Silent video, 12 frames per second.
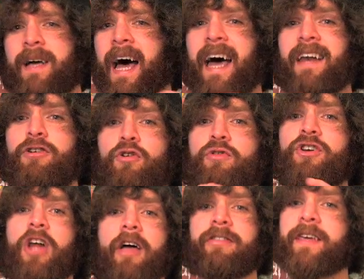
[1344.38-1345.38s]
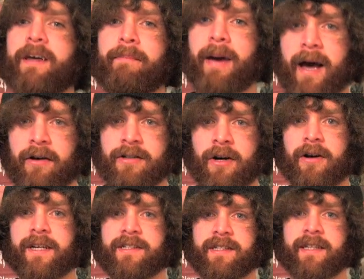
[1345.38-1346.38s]
I knew nothing about
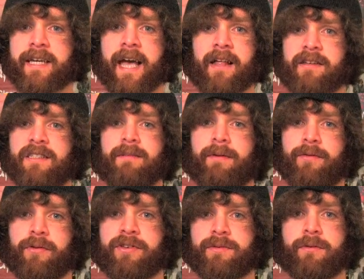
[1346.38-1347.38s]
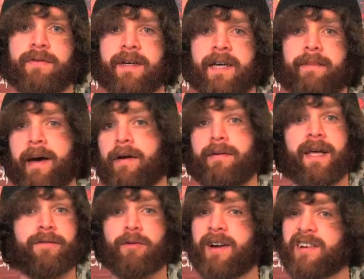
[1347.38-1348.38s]
Guardians of the Galaxy before this movie came out.
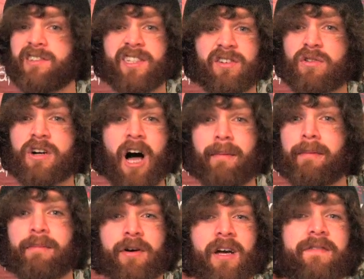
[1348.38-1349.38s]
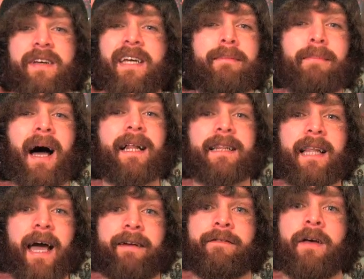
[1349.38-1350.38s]
Never read a single comic book of it in my
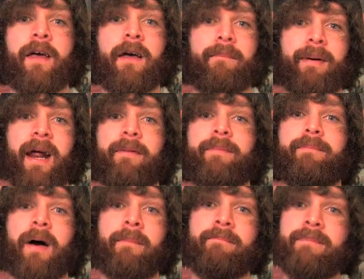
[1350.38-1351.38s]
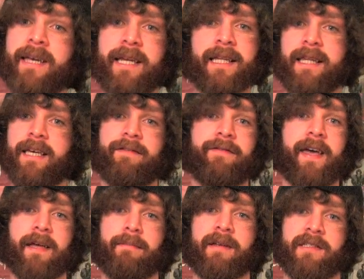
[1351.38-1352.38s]
life. But I'm immediately a
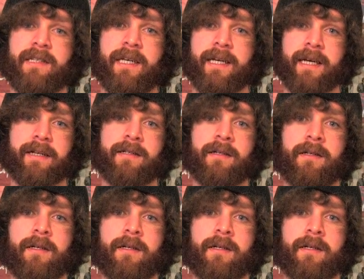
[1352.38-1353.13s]
fan by seeing it.